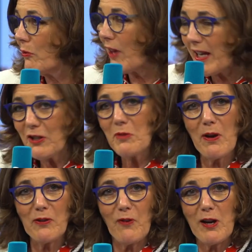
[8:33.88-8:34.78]
thank you
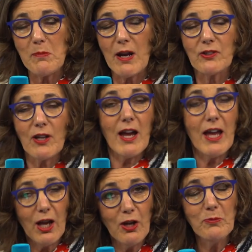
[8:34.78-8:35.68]
both very much. I
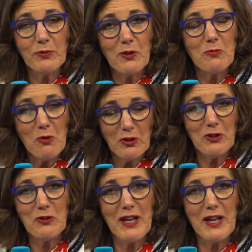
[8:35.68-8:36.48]
hope that what you're